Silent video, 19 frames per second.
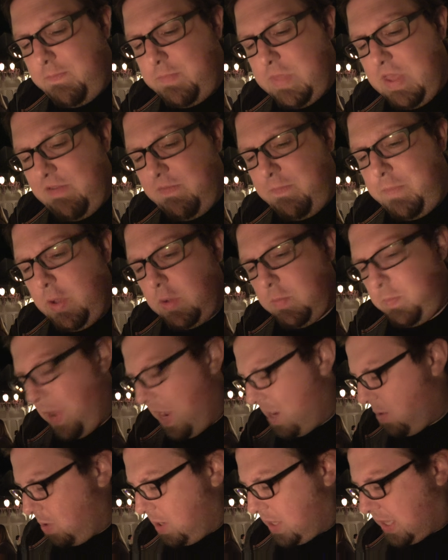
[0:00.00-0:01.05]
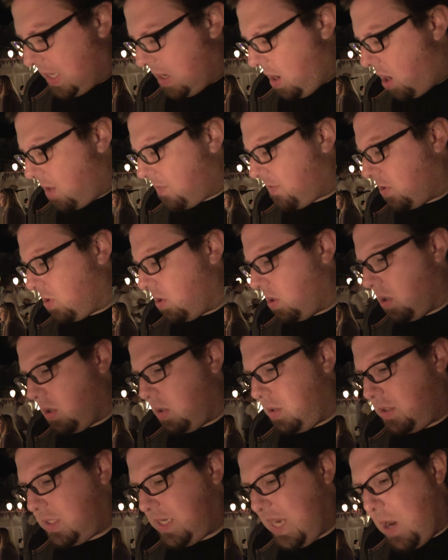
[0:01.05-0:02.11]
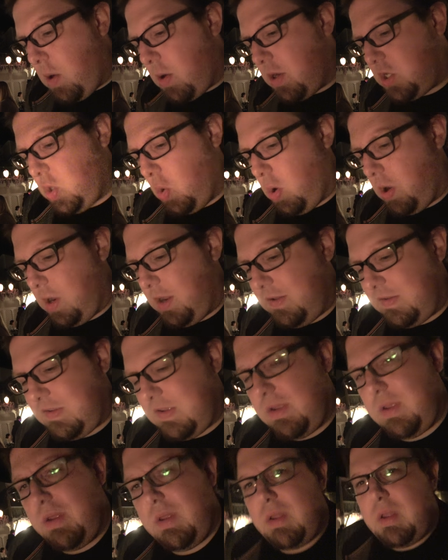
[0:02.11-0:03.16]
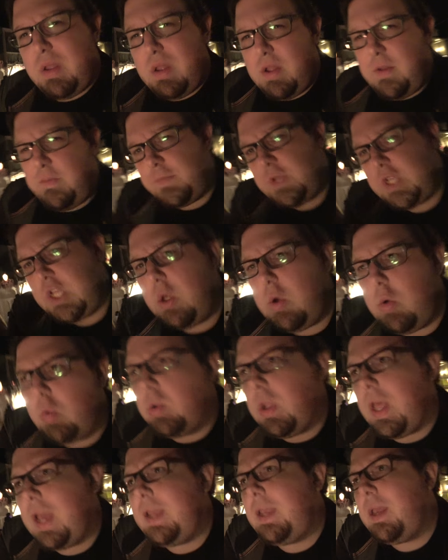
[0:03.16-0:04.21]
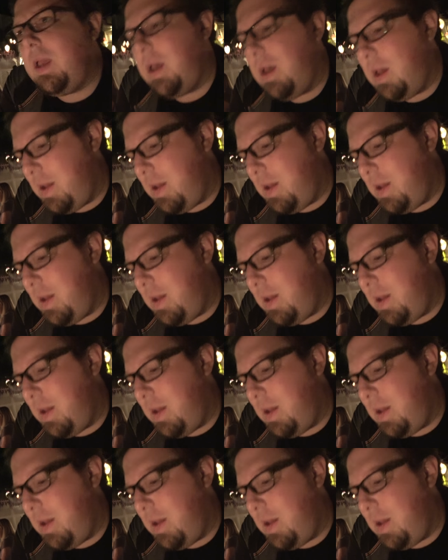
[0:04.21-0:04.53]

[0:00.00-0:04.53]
They've built Pirates in other territories too, like